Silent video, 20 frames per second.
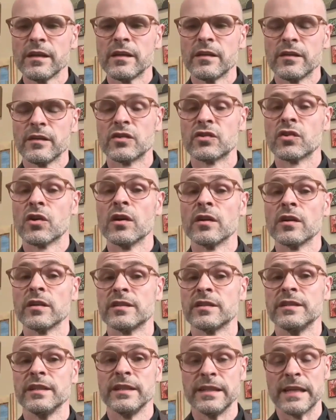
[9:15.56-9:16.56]
The
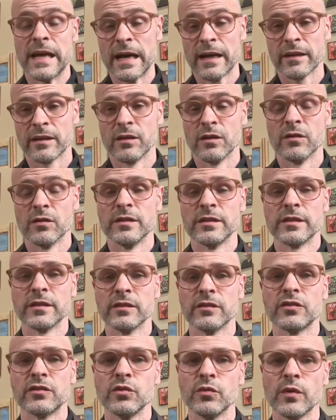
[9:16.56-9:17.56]
songs did not go until
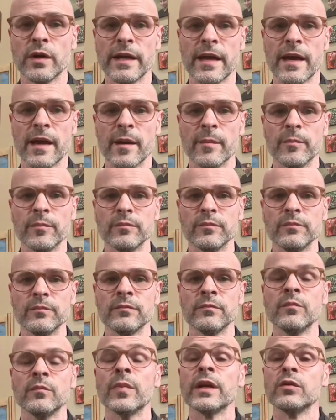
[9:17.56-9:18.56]
2 a.m.,
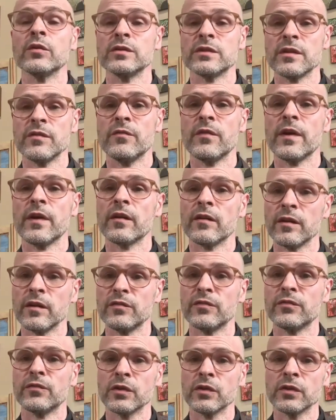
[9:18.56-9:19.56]
but it was a very
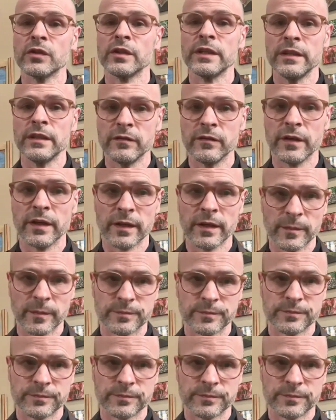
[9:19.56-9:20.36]
full evening.